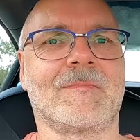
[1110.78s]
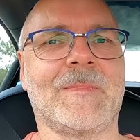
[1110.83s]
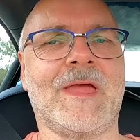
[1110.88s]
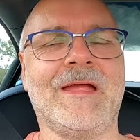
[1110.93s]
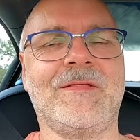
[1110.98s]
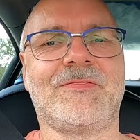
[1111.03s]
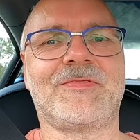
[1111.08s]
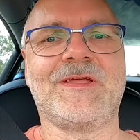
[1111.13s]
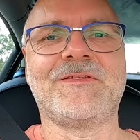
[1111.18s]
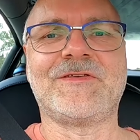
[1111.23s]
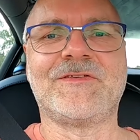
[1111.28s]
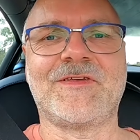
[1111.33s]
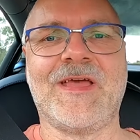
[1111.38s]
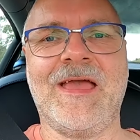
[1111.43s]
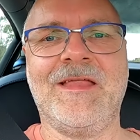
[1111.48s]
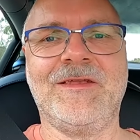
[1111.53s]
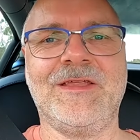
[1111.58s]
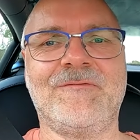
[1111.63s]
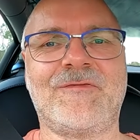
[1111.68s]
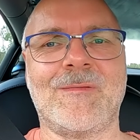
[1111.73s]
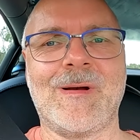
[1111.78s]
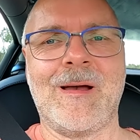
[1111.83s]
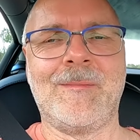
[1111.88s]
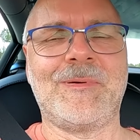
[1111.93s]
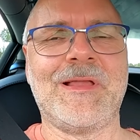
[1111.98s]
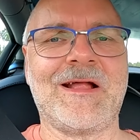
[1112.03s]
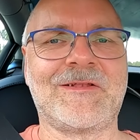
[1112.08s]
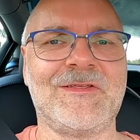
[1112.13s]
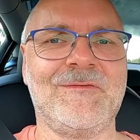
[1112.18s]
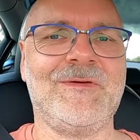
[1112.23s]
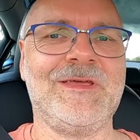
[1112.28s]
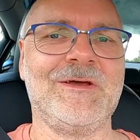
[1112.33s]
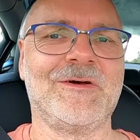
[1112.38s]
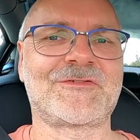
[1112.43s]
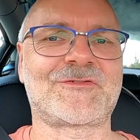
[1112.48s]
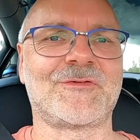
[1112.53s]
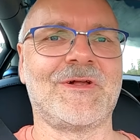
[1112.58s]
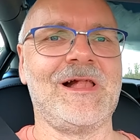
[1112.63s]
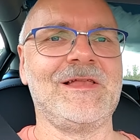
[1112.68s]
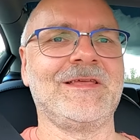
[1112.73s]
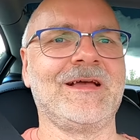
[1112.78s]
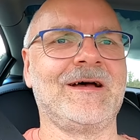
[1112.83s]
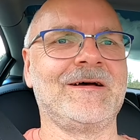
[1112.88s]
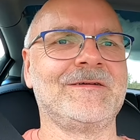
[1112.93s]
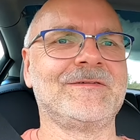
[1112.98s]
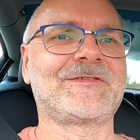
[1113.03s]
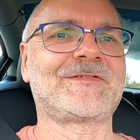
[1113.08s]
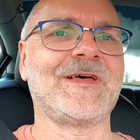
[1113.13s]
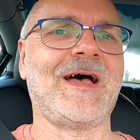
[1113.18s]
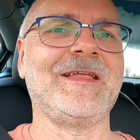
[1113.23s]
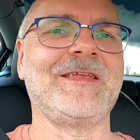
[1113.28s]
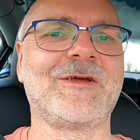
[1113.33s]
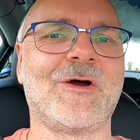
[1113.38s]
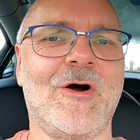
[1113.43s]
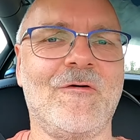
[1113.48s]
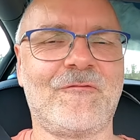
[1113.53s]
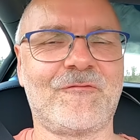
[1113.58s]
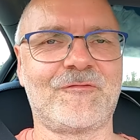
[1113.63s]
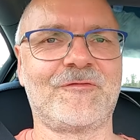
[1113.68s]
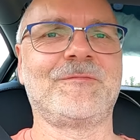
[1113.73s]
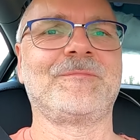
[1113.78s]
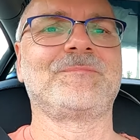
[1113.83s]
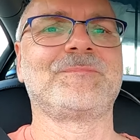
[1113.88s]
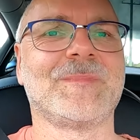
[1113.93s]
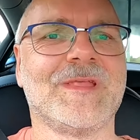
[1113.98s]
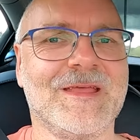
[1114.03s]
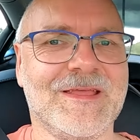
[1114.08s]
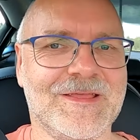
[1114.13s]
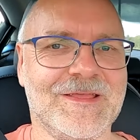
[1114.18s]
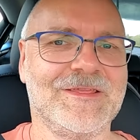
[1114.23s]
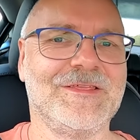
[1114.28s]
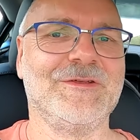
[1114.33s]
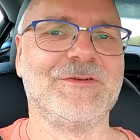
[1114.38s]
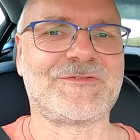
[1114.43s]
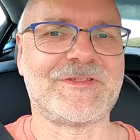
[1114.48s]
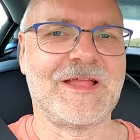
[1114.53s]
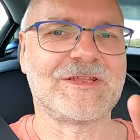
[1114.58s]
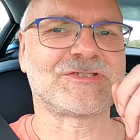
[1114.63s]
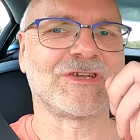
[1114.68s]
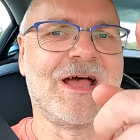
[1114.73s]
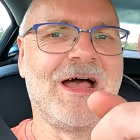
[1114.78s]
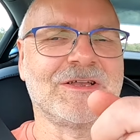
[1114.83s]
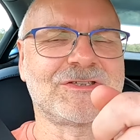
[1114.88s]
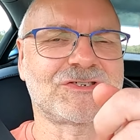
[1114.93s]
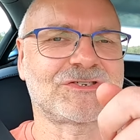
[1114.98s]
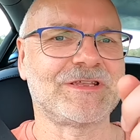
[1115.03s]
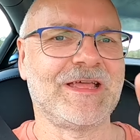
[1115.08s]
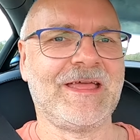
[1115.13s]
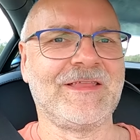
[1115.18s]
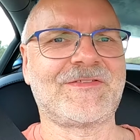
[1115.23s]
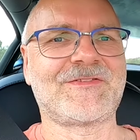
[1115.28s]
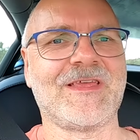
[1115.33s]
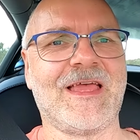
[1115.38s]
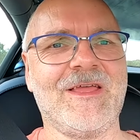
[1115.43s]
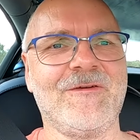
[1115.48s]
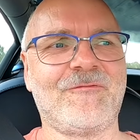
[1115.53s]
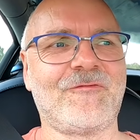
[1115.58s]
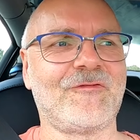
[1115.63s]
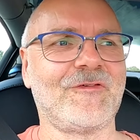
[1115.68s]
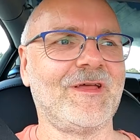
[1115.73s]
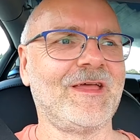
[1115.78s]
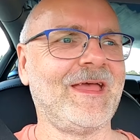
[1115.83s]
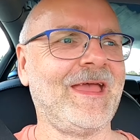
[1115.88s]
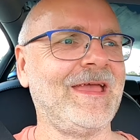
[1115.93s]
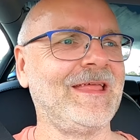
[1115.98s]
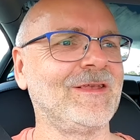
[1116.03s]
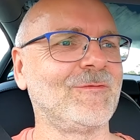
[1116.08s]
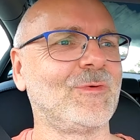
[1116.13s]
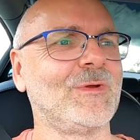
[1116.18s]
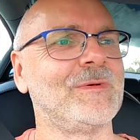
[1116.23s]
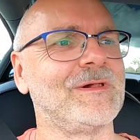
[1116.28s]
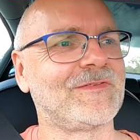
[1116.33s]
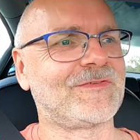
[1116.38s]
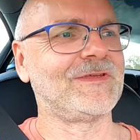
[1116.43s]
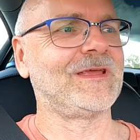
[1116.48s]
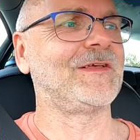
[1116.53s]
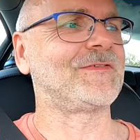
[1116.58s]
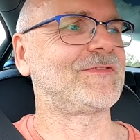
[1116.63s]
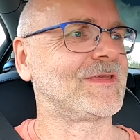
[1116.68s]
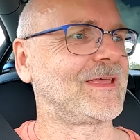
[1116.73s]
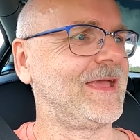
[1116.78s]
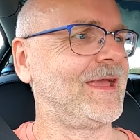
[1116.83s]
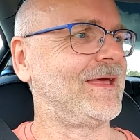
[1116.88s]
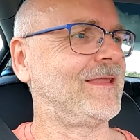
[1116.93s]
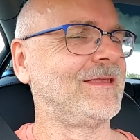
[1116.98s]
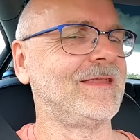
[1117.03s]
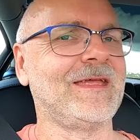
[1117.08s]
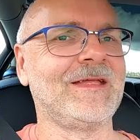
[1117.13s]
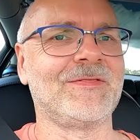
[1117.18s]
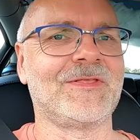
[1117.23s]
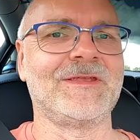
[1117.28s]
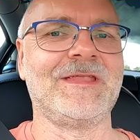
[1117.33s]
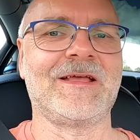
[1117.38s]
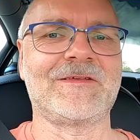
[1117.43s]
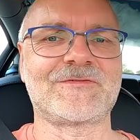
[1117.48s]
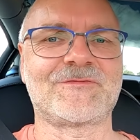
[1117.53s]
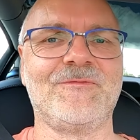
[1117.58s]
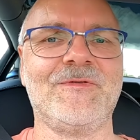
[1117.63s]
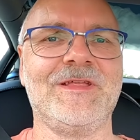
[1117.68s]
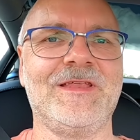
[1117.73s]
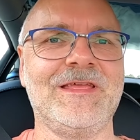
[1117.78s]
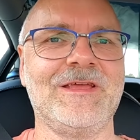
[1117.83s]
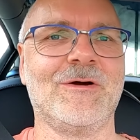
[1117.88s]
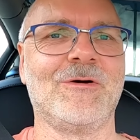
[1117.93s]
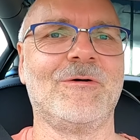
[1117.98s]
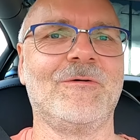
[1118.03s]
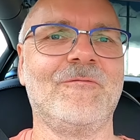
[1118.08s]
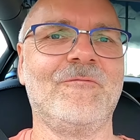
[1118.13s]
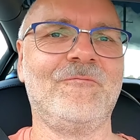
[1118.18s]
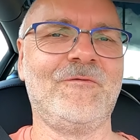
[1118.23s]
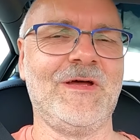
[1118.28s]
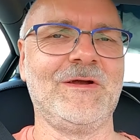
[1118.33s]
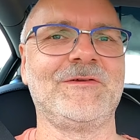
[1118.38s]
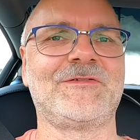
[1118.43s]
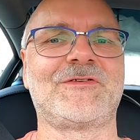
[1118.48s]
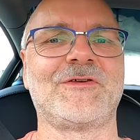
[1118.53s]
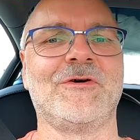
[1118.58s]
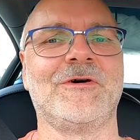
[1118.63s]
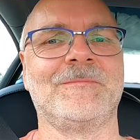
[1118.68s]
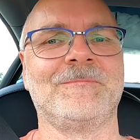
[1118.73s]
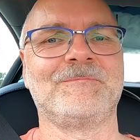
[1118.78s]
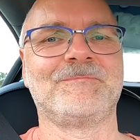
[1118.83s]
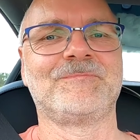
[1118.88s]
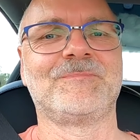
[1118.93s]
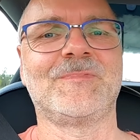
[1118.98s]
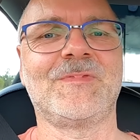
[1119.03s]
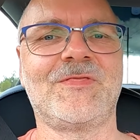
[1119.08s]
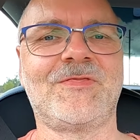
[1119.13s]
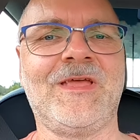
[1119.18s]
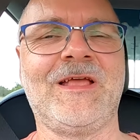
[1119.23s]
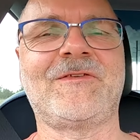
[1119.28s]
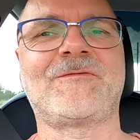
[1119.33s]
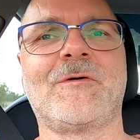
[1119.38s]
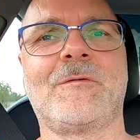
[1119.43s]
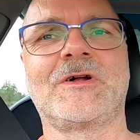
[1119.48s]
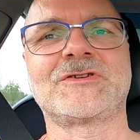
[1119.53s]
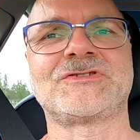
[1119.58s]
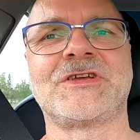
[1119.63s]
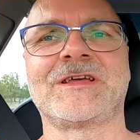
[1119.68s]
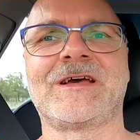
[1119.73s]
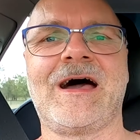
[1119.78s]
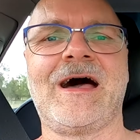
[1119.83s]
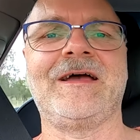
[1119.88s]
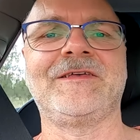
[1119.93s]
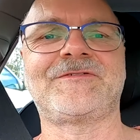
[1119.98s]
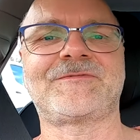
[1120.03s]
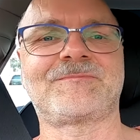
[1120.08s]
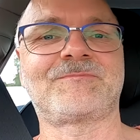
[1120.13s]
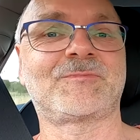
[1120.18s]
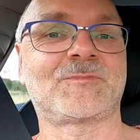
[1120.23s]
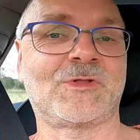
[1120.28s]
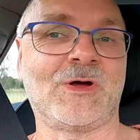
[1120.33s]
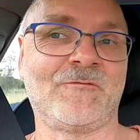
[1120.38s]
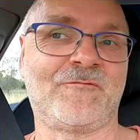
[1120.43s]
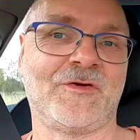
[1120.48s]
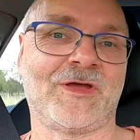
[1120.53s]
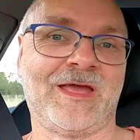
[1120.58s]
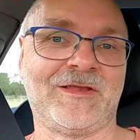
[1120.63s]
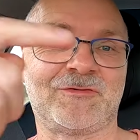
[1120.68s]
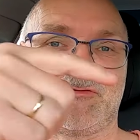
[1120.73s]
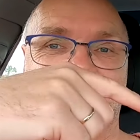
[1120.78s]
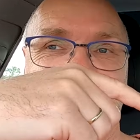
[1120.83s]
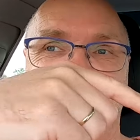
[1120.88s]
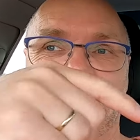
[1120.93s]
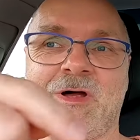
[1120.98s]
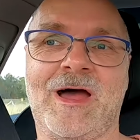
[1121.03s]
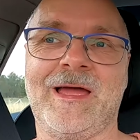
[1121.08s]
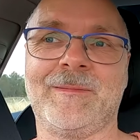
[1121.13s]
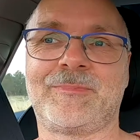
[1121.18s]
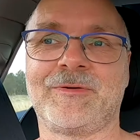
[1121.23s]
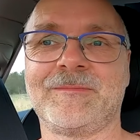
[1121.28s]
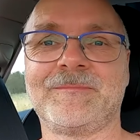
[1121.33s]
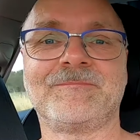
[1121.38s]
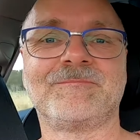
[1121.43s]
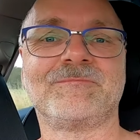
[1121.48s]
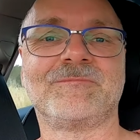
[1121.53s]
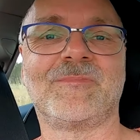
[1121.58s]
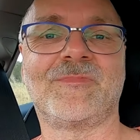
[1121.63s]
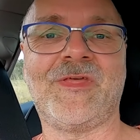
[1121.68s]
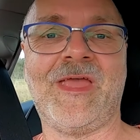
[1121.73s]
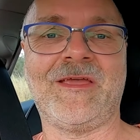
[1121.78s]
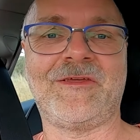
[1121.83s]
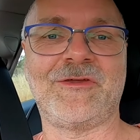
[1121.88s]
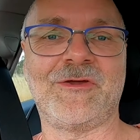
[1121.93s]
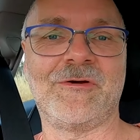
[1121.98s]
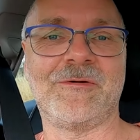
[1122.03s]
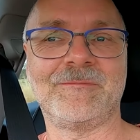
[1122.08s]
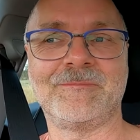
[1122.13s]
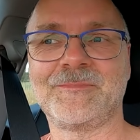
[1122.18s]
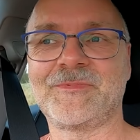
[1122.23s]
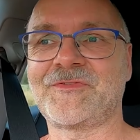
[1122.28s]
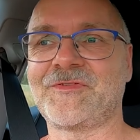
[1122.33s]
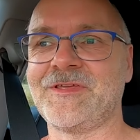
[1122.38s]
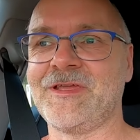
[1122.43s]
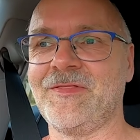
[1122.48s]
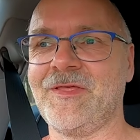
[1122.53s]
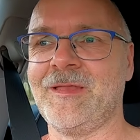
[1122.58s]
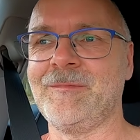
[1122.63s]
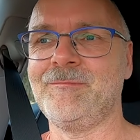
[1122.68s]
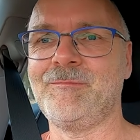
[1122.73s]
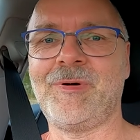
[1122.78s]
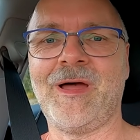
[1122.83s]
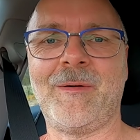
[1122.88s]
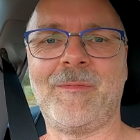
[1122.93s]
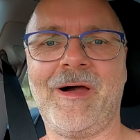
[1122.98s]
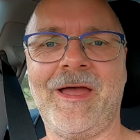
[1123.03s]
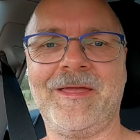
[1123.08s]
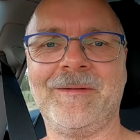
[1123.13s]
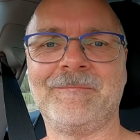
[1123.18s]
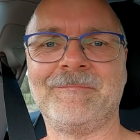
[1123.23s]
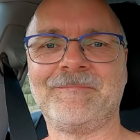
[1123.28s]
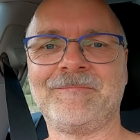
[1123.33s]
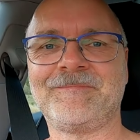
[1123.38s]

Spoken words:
And this is Andy from Unplugged TV Australia signing off. You stay charged and safe, and we will see us again in the next video very soon. Thanks for watching guys. Don't forget to subscribe. Thank you. See you then. Bye bye.